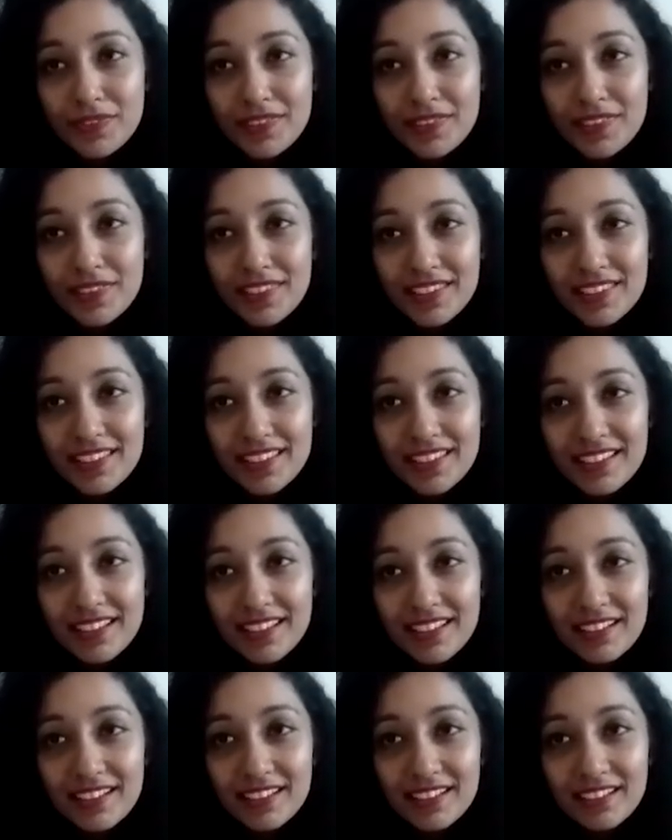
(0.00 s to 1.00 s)

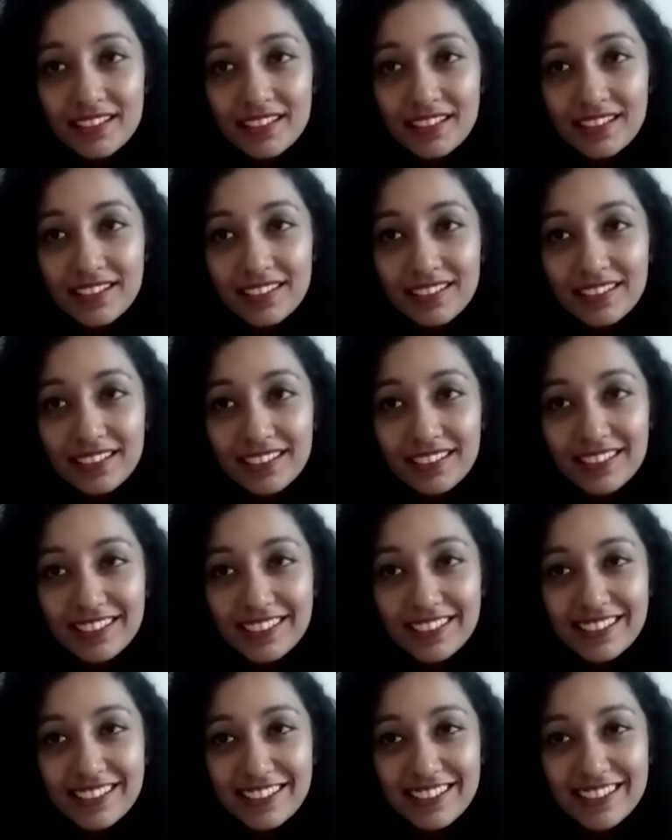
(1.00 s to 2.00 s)

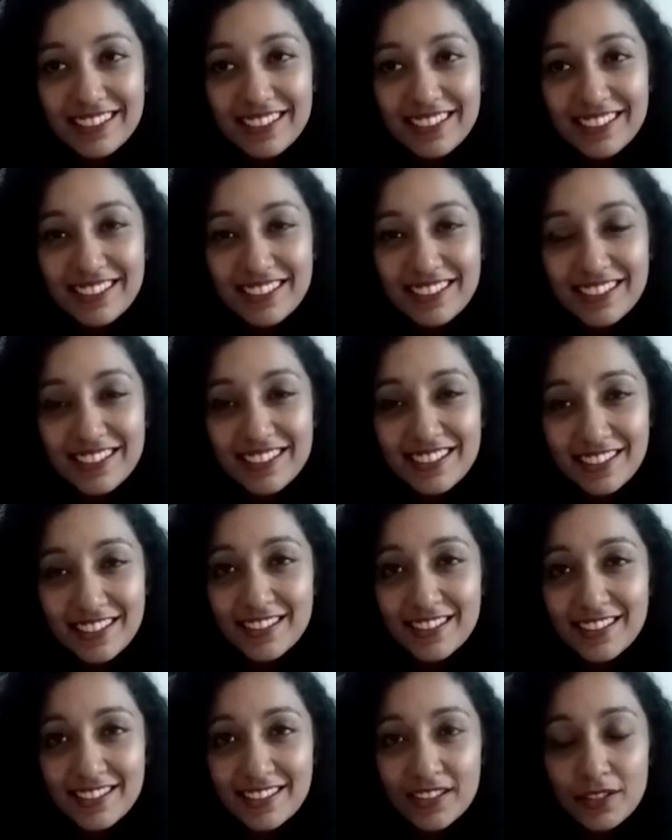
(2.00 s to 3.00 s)

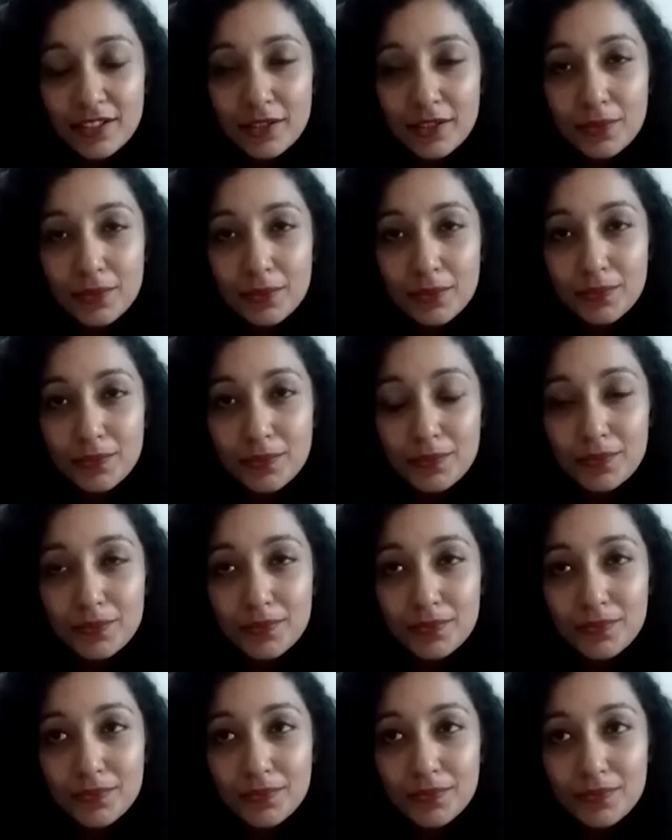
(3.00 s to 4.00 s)

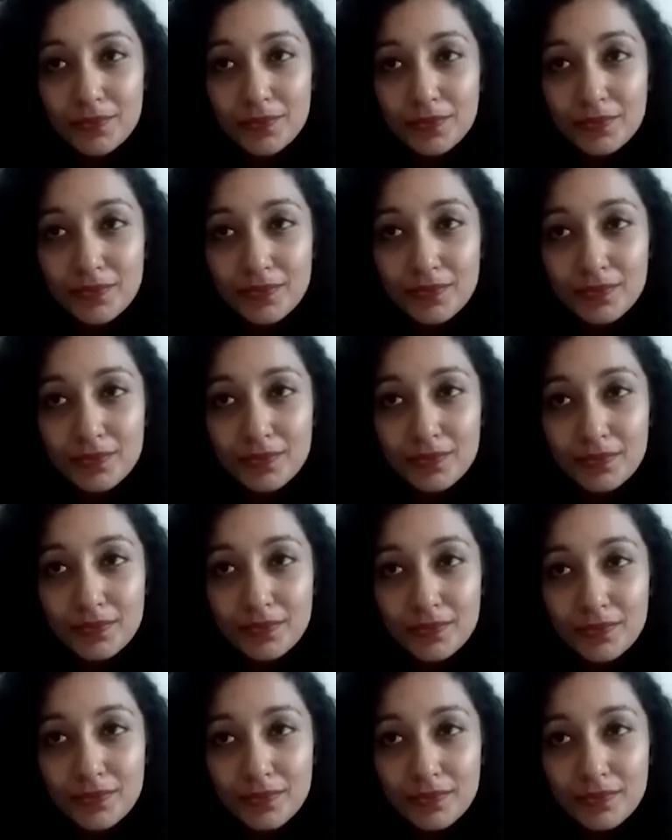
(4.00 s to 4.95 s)
This person isn't speaking.